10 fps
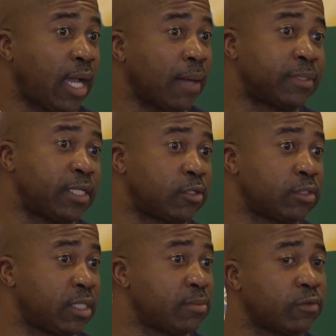update
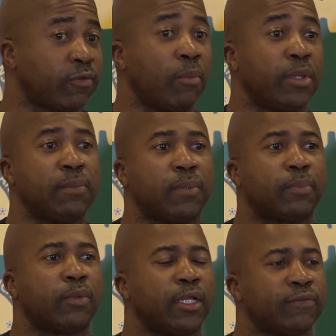in terms of how many
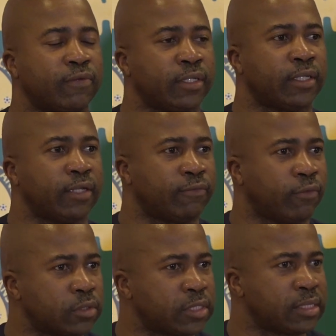people have
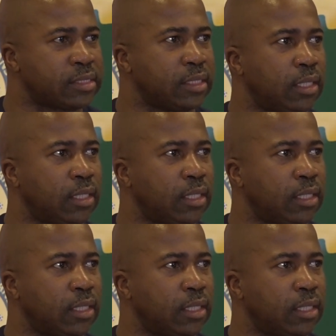voted,